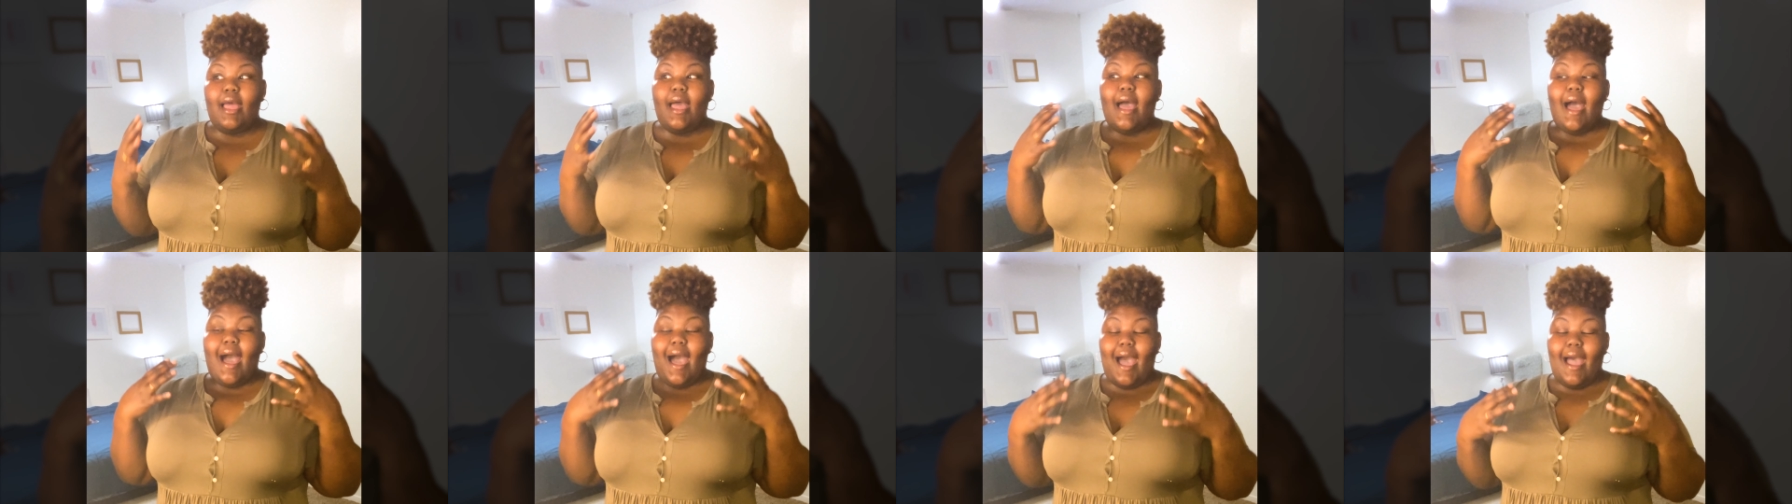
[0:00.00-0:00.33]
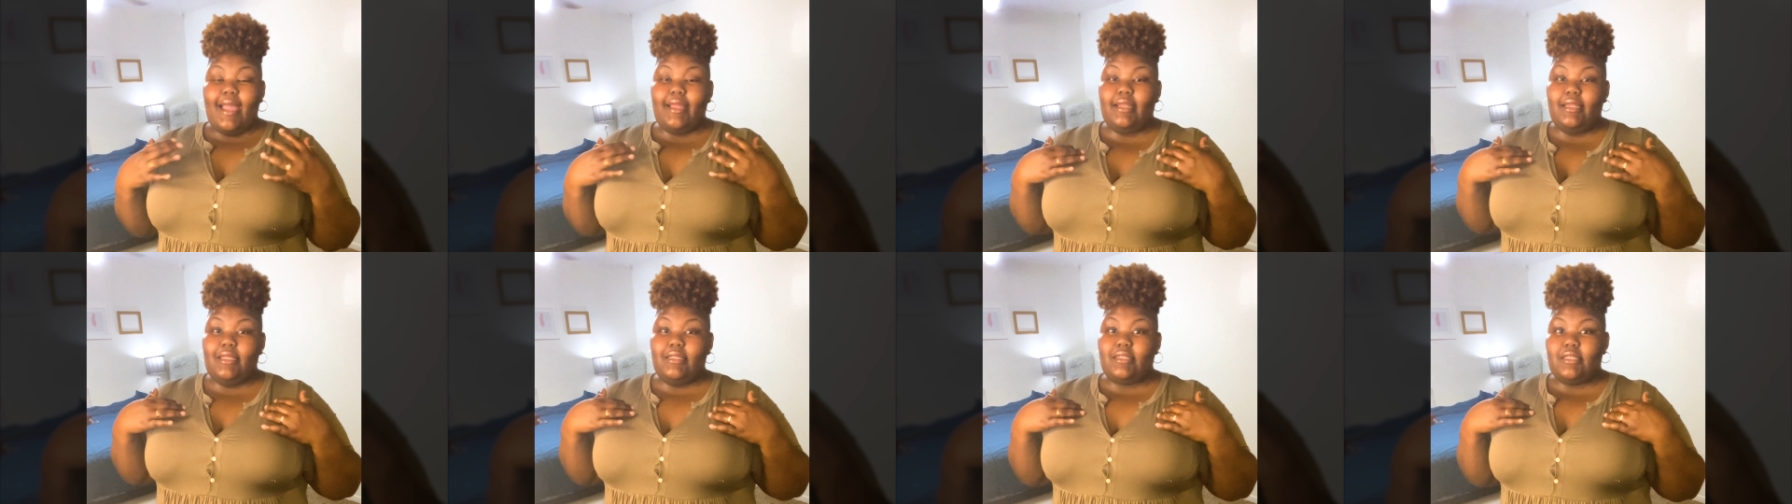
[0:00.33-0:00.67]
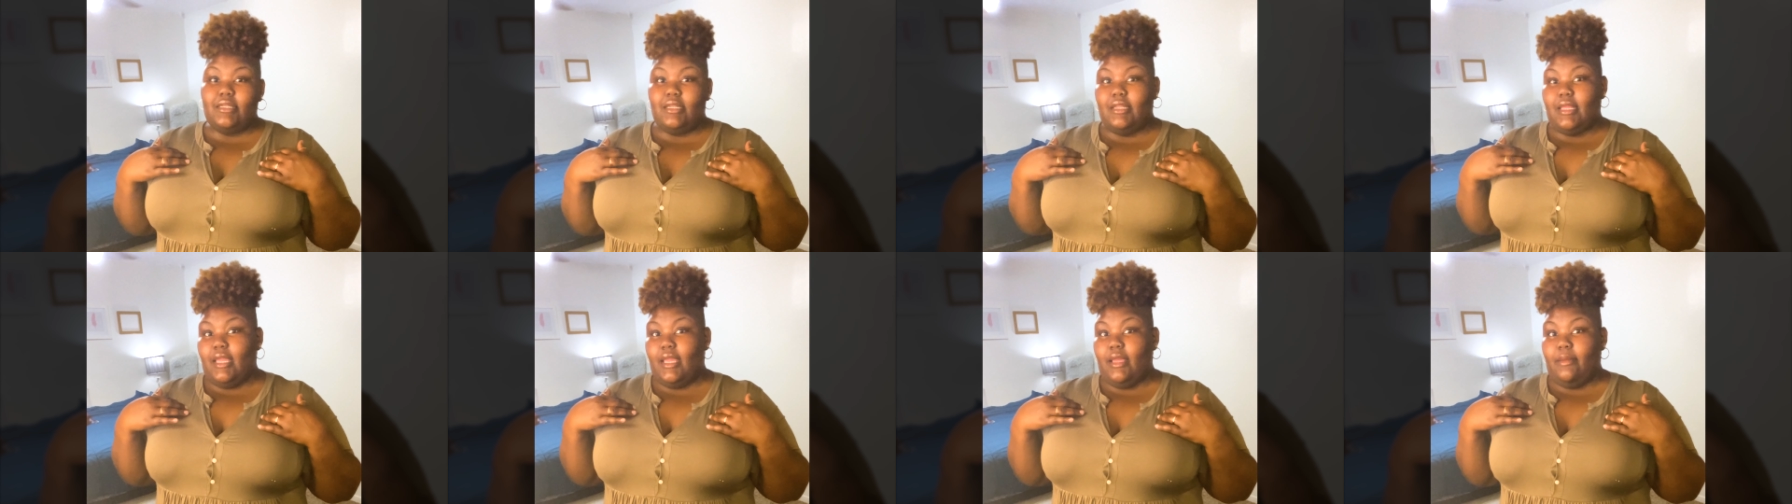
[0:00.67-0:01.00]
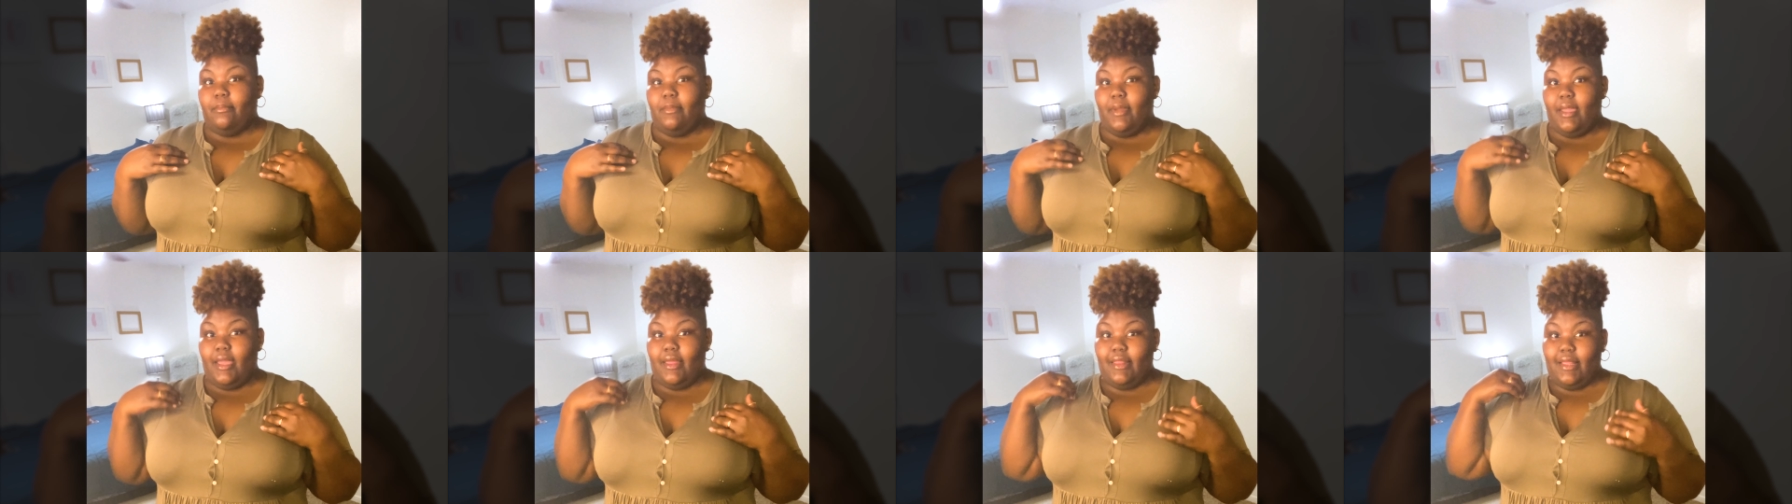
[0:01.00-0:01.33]
I need to date a
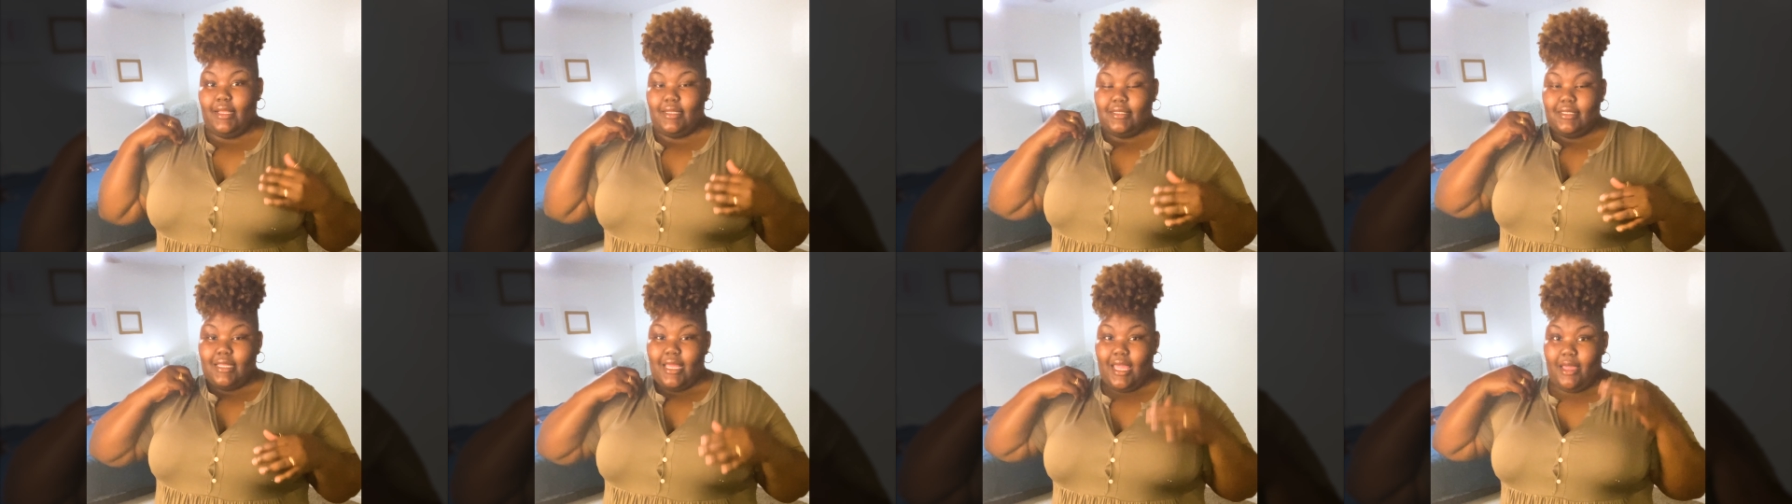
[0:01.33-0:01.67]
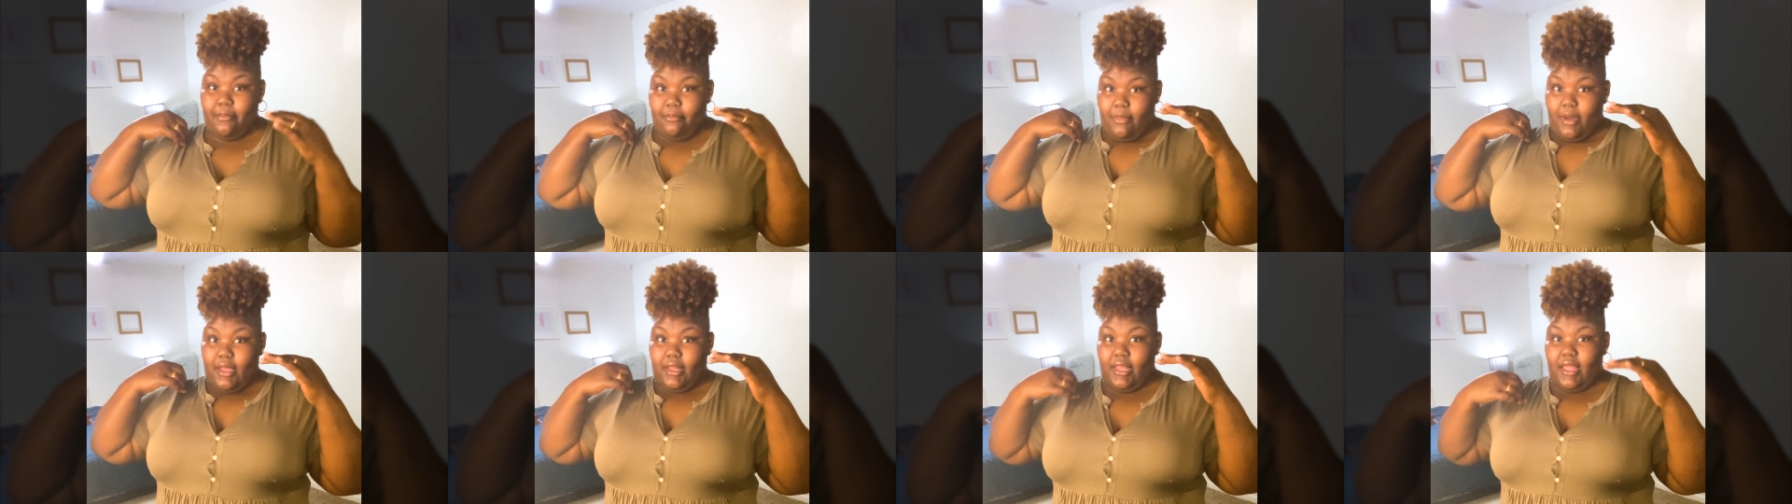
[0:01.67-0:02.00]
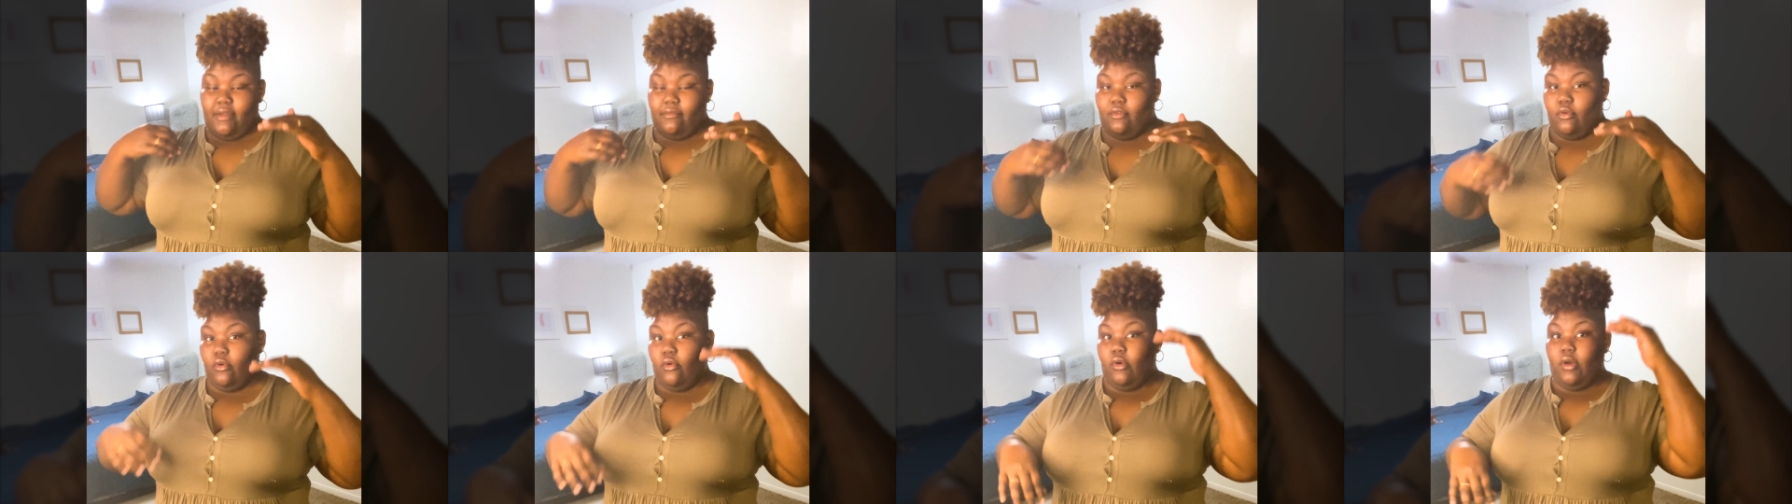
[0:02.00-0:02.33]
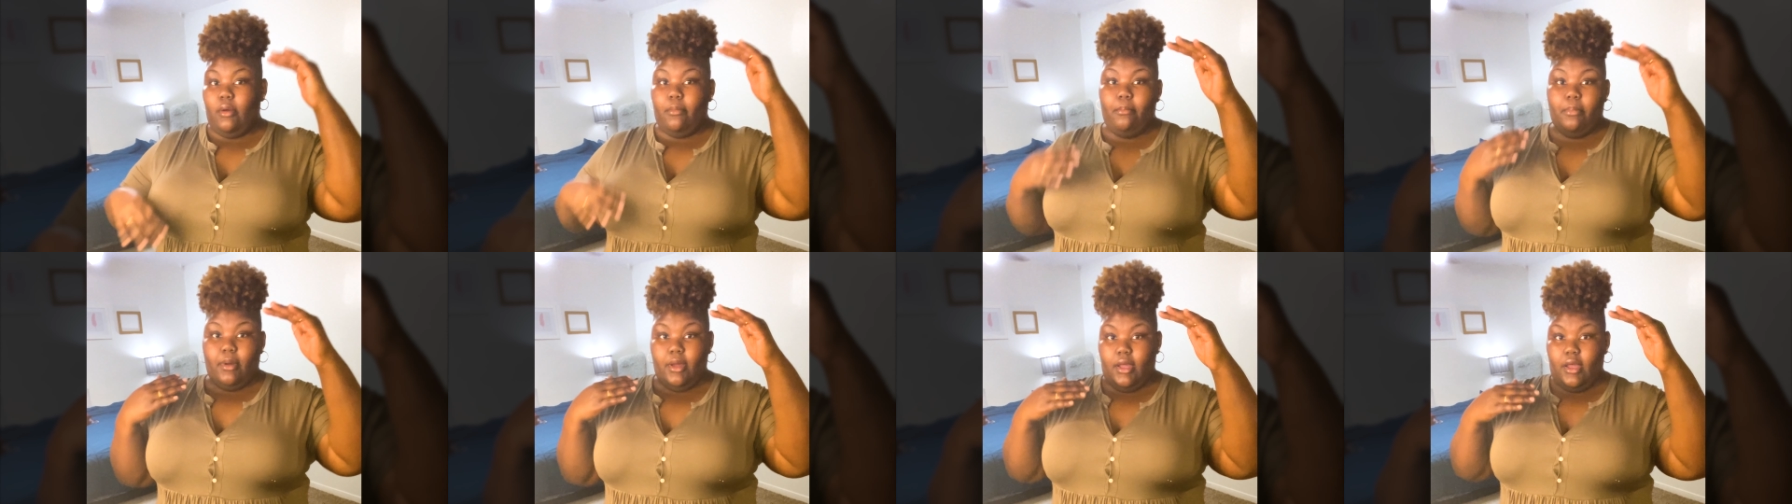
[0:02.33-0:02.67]
man that's at my level or
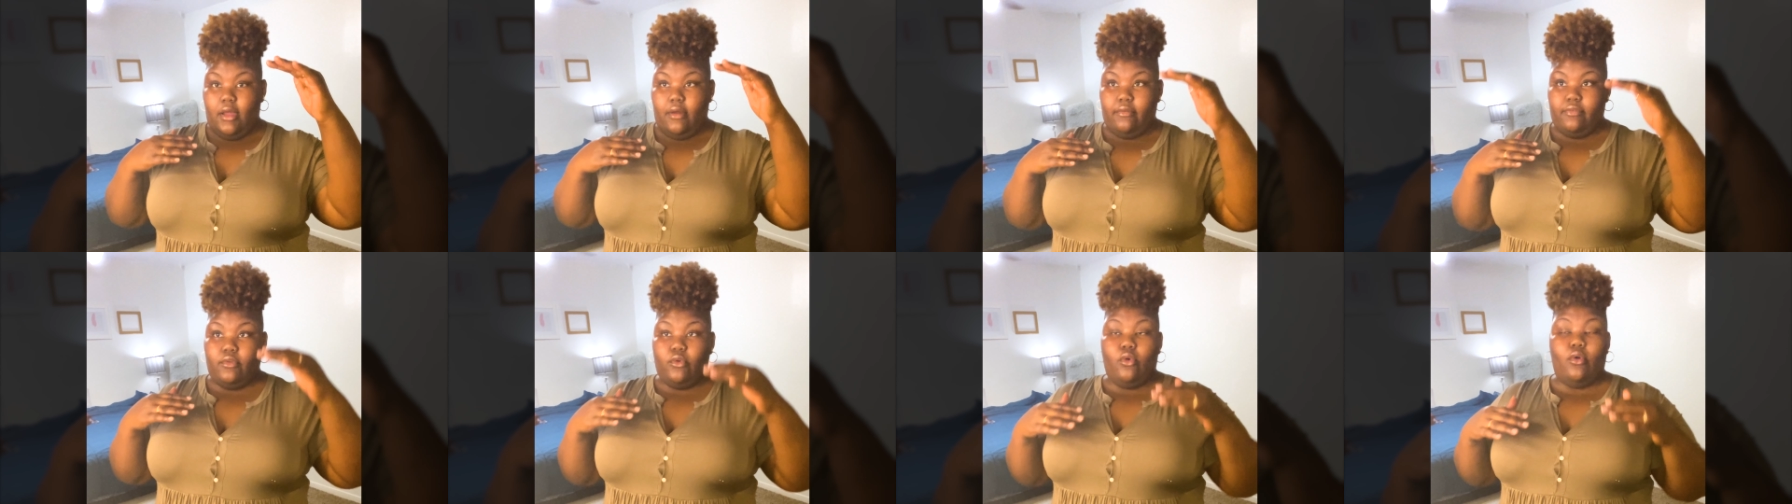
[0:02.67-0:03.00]
above,